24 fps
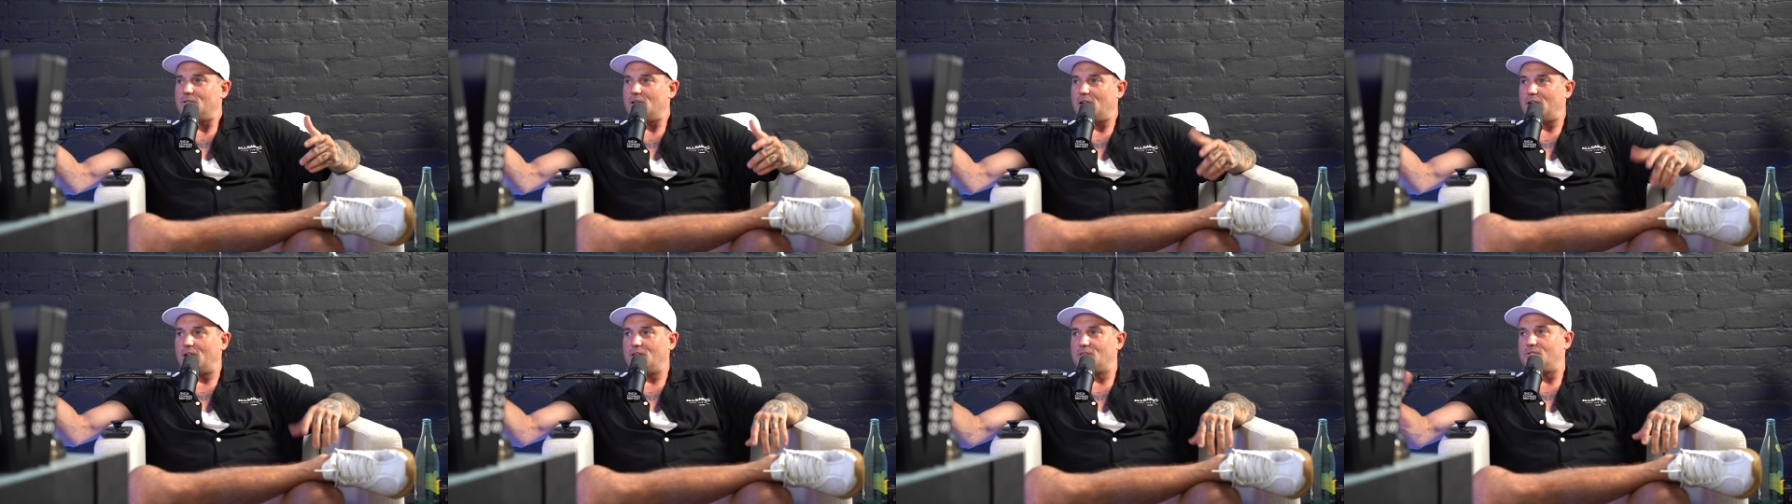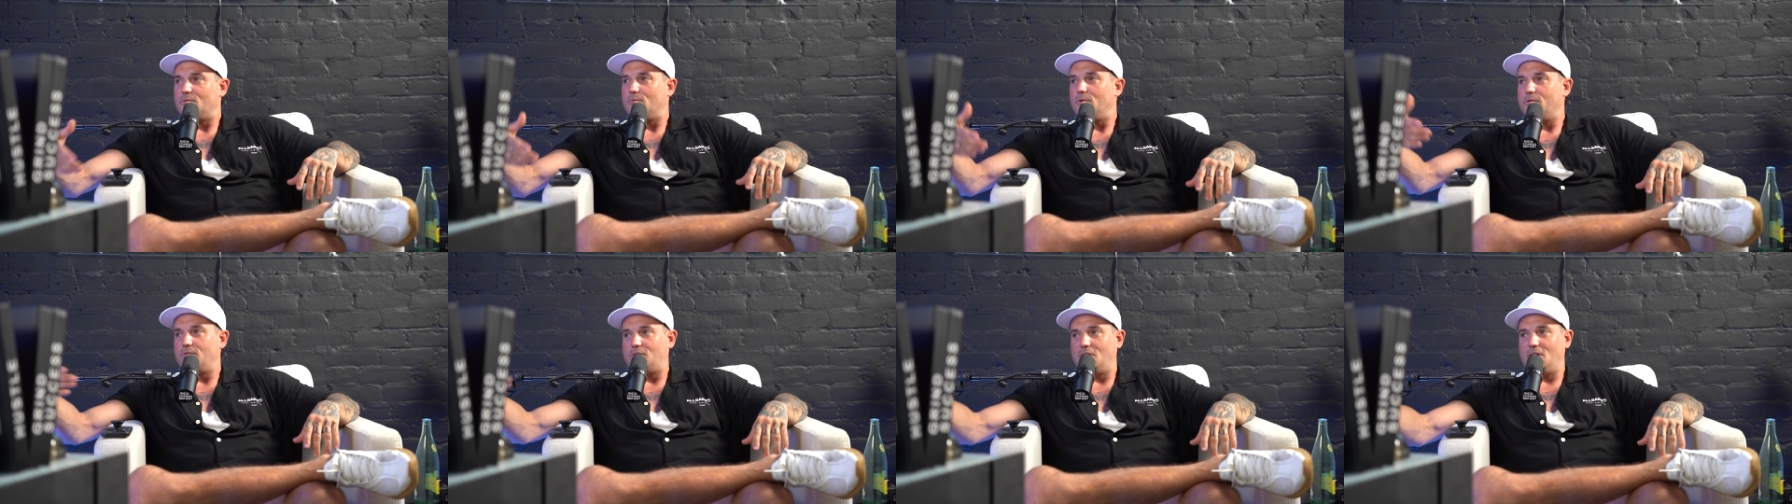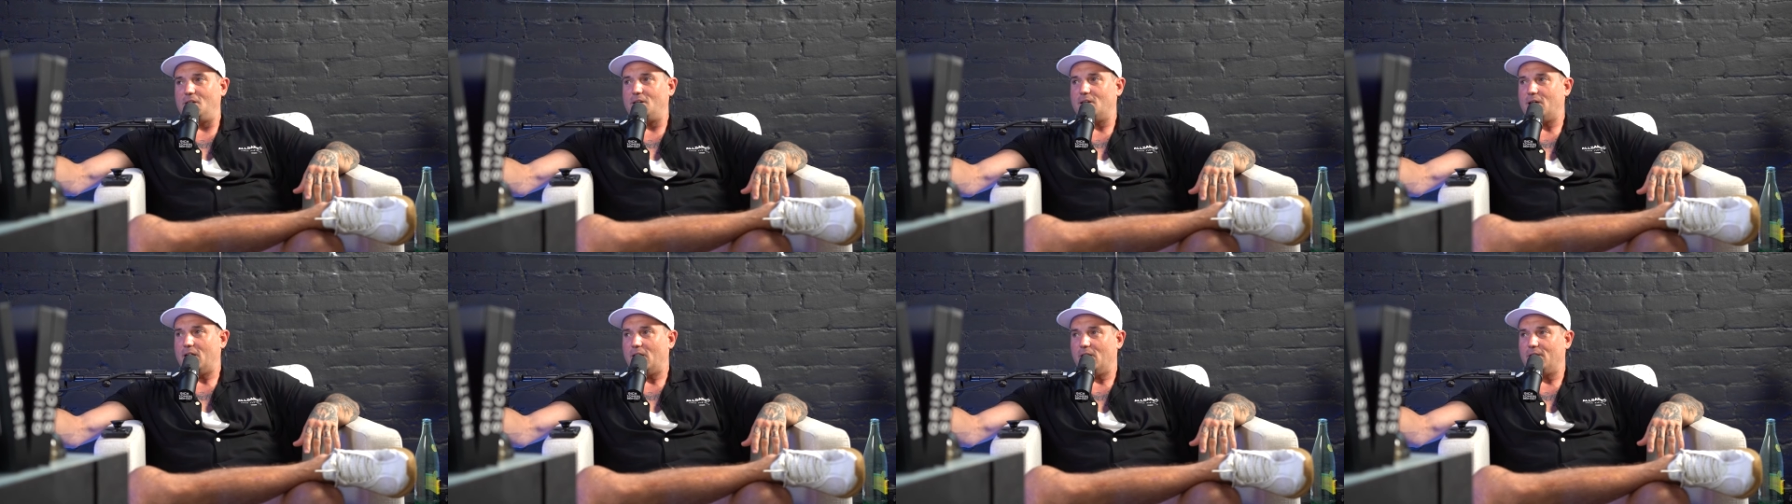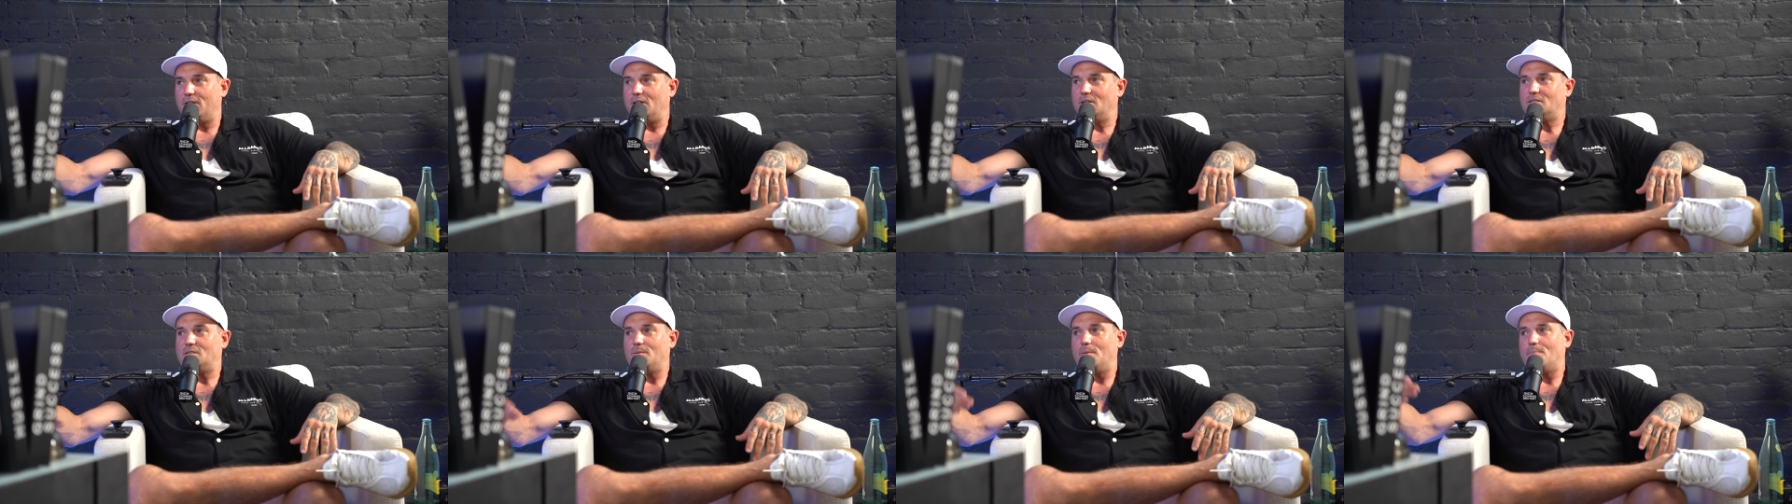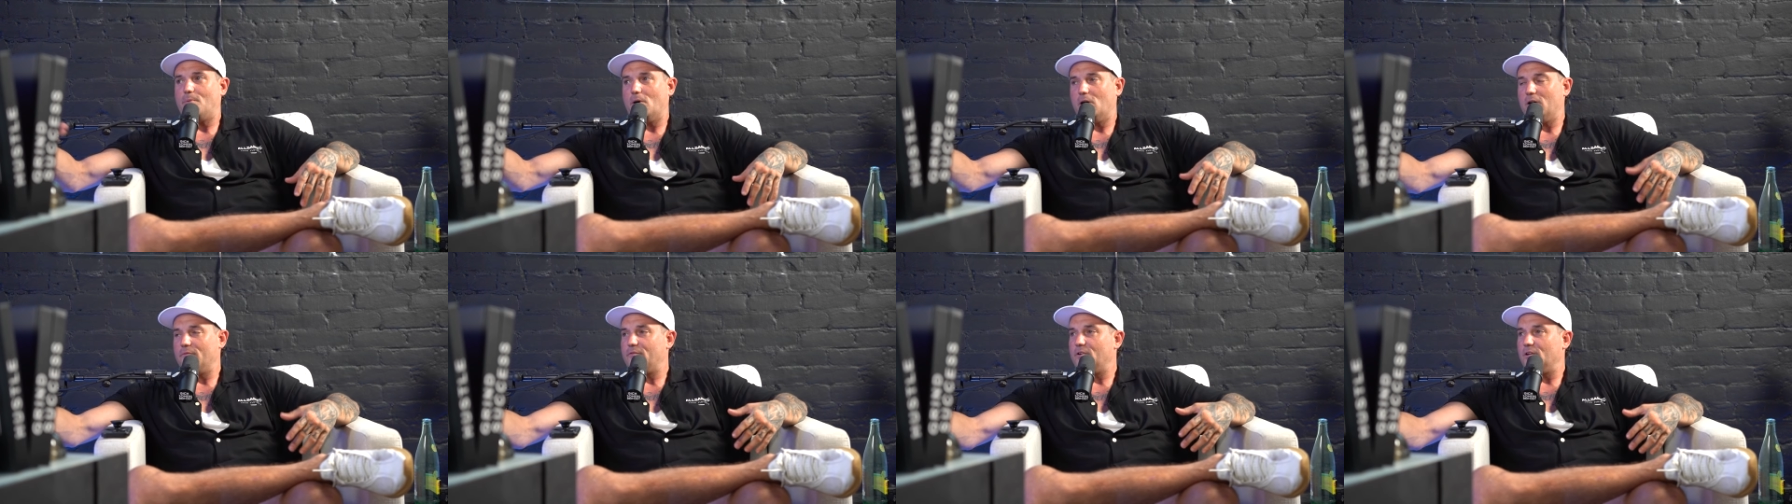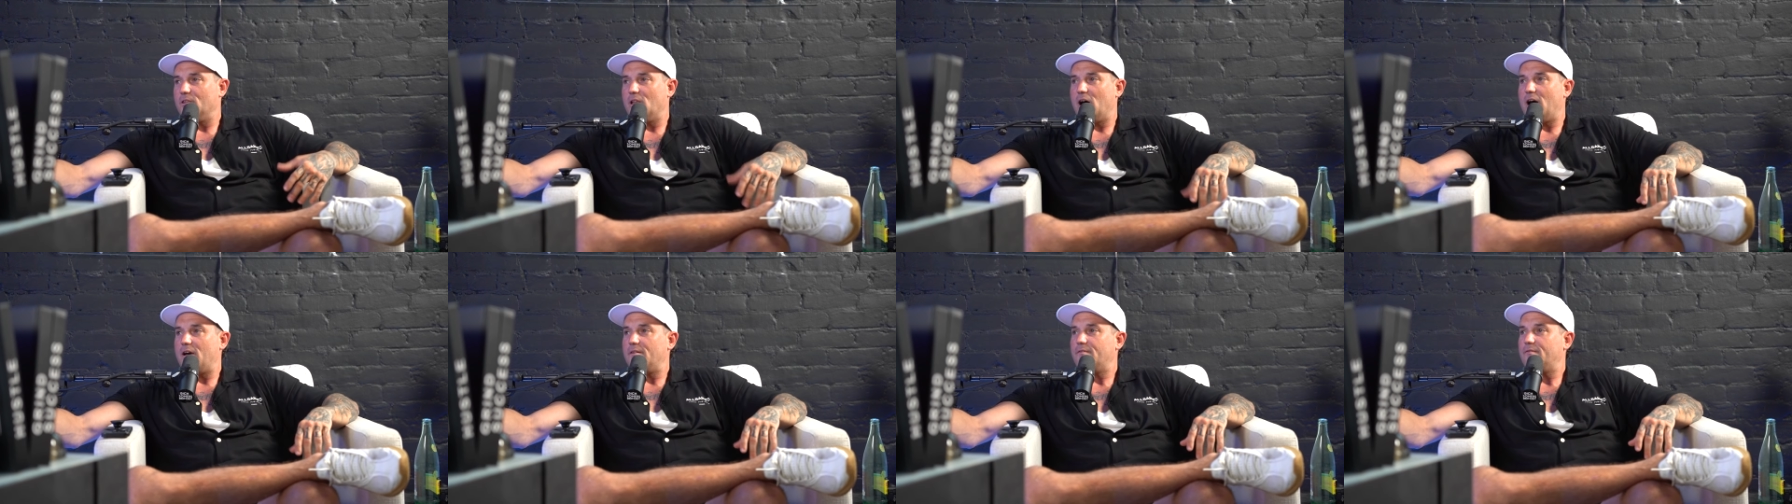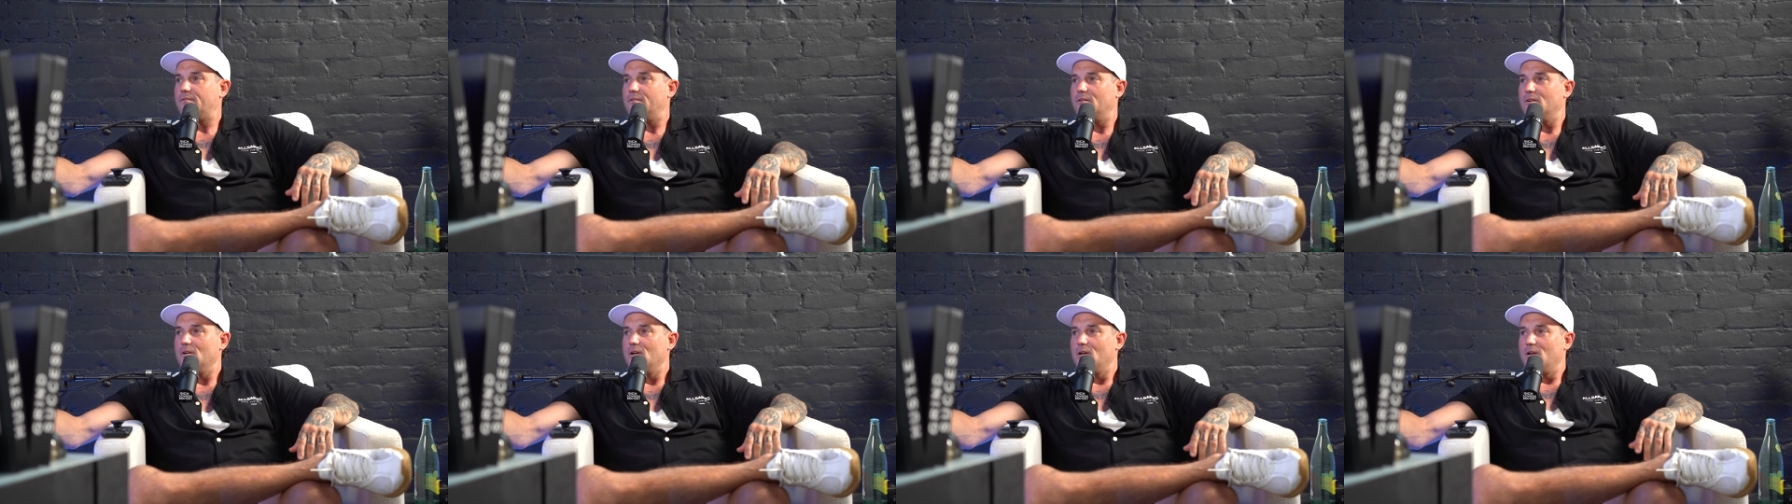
Like it's a routine now. It needs to be part of your life.